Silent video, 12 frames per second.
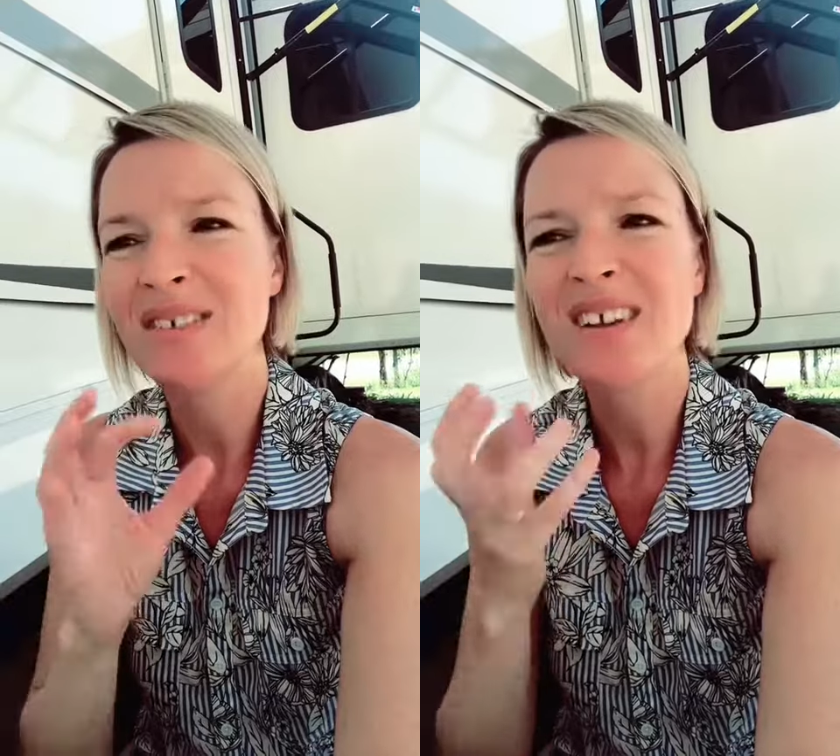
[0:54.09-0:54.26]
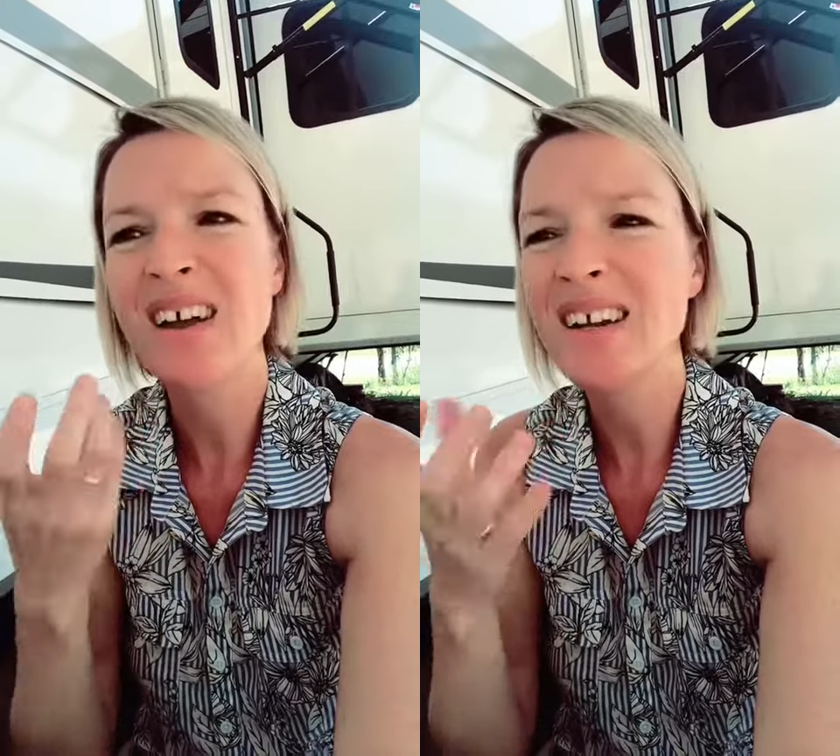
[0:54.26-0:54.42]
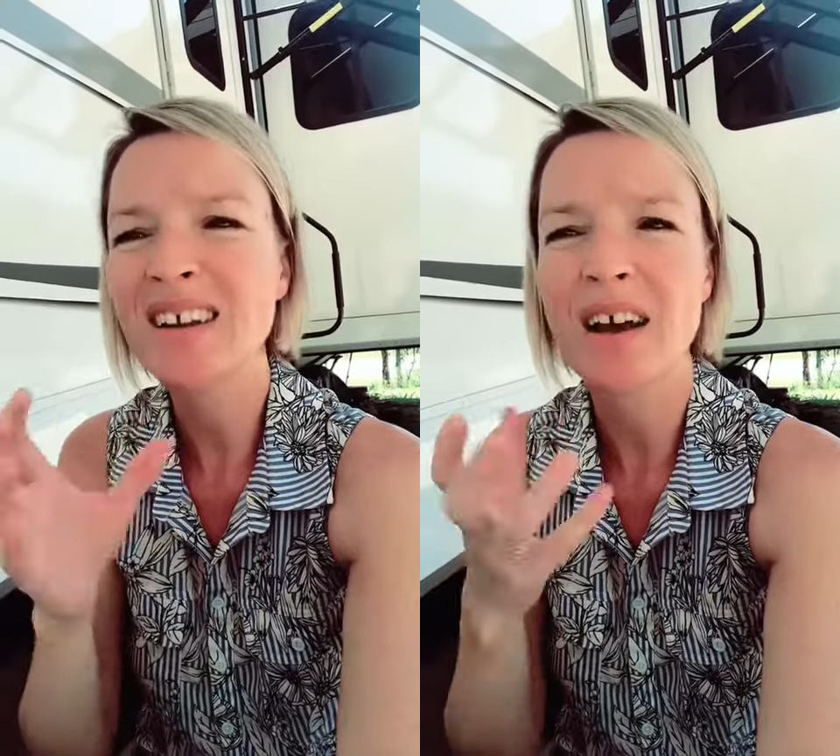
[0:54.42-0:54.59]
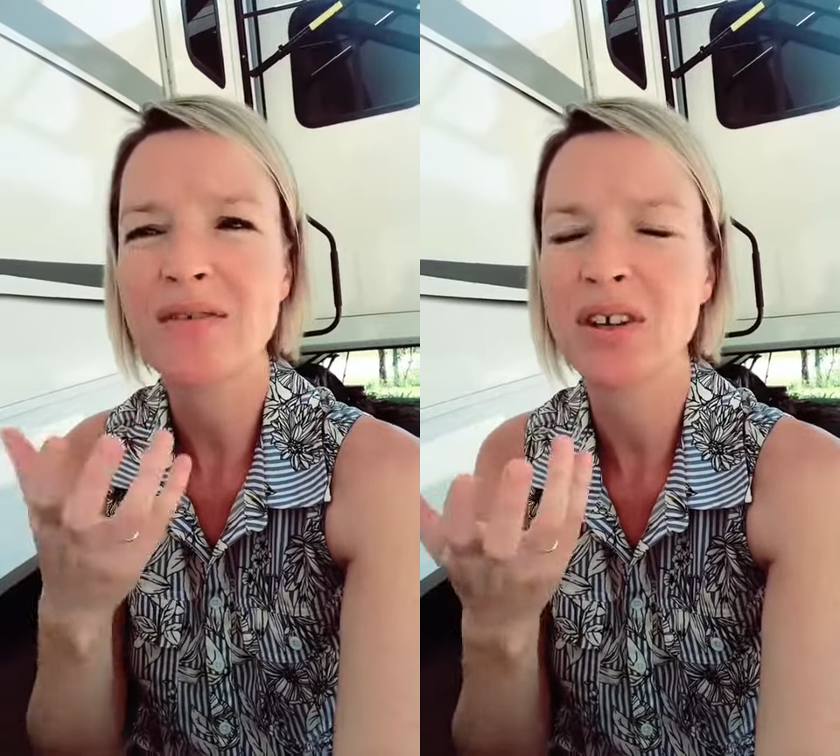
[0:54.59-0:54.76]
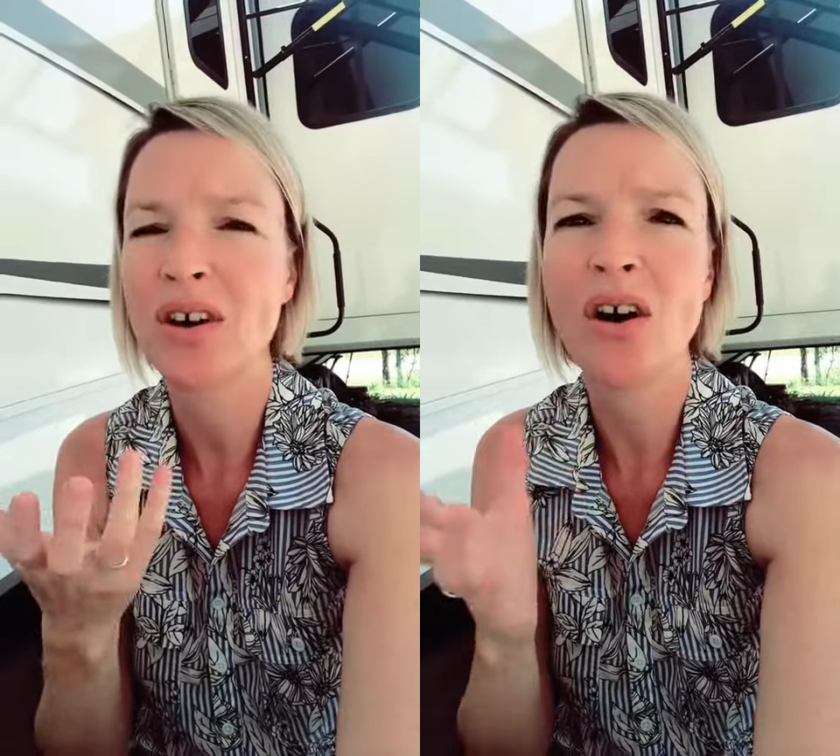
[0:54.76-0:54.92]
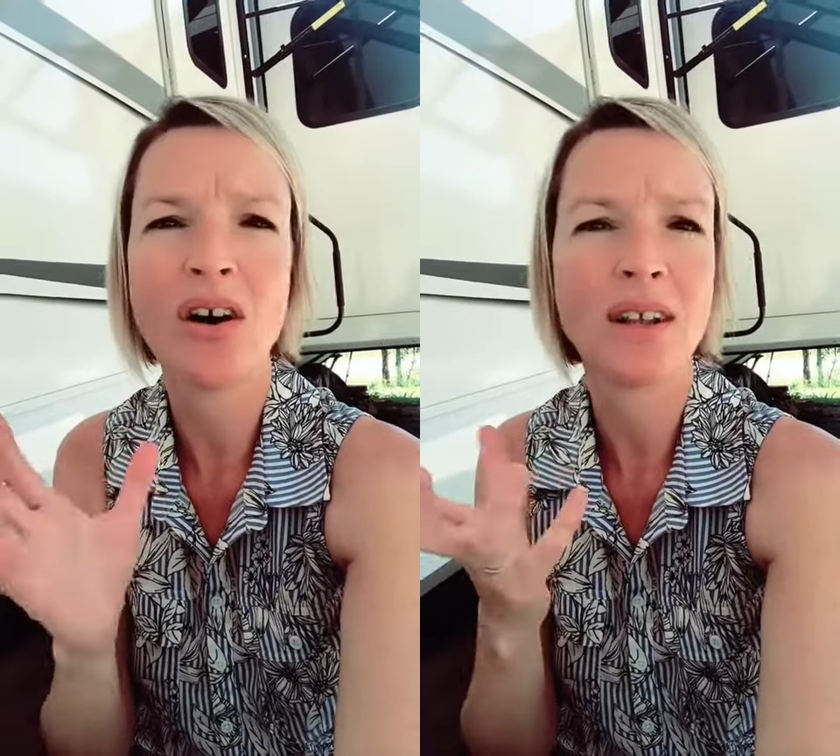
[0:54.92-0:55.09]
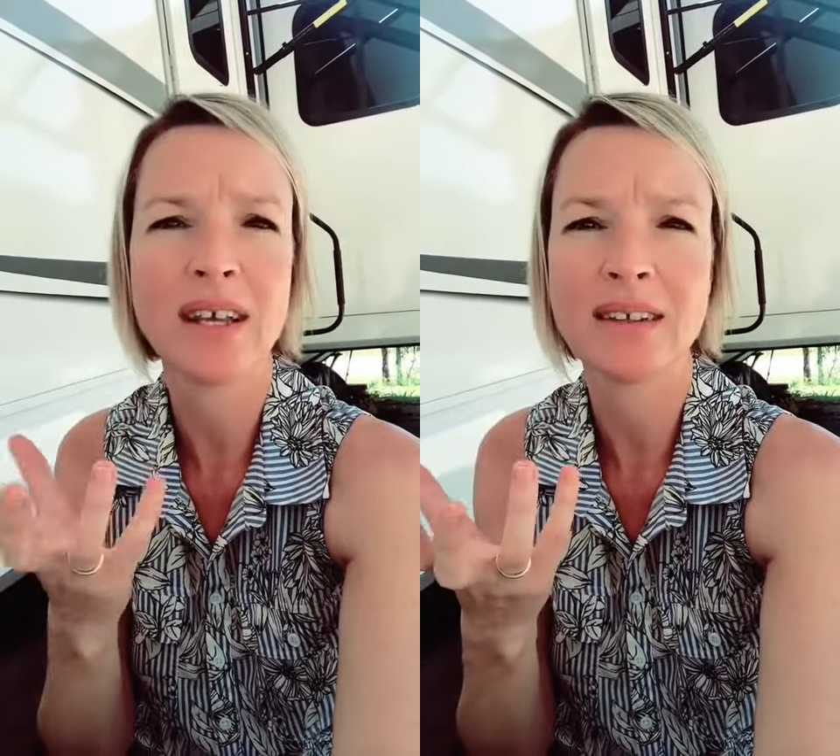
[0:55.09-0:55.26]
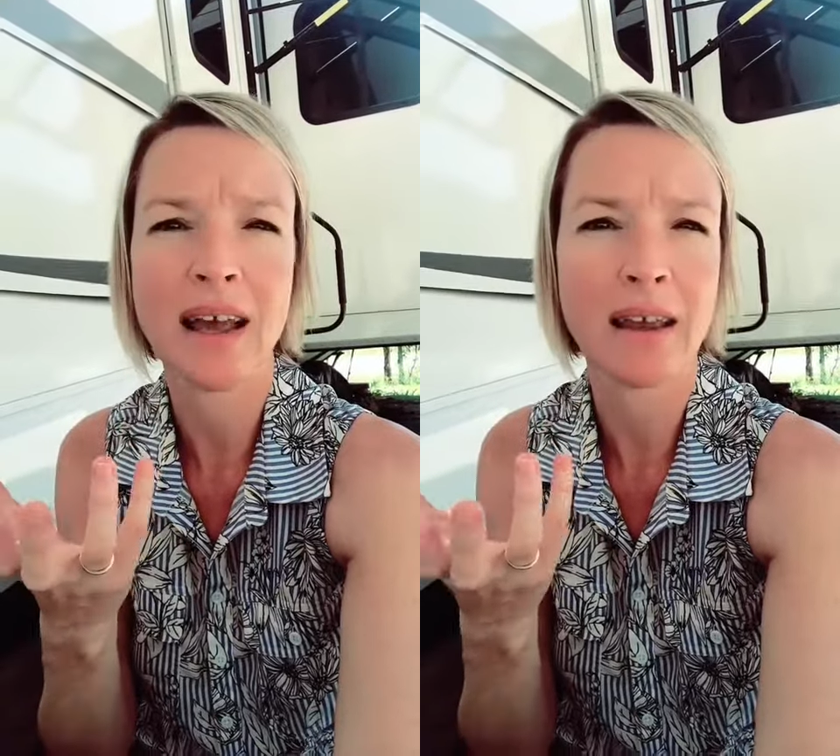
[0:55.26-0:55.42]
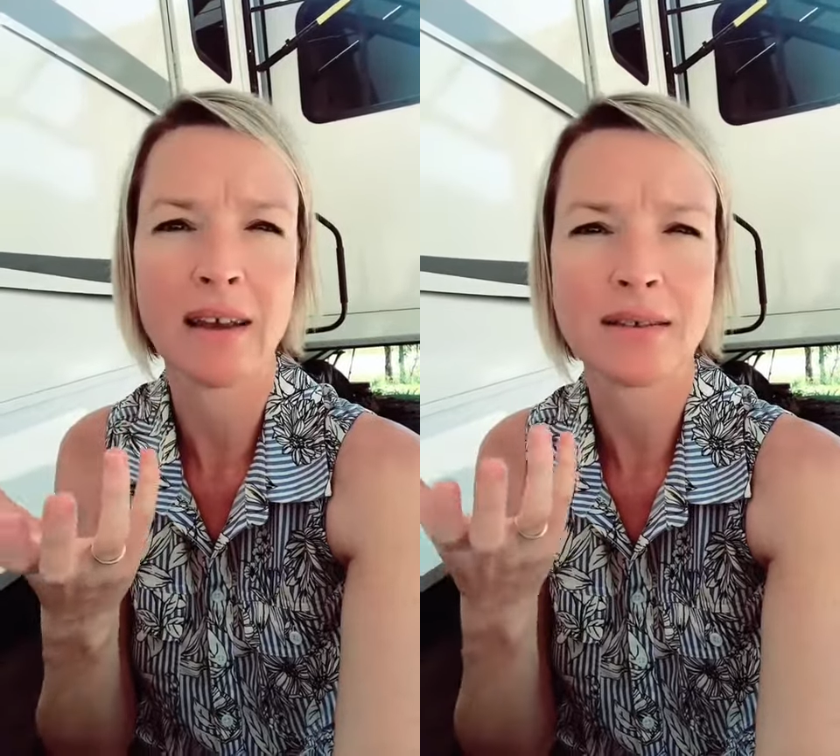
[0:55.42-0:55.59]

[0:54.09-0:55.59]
not enough to call it like a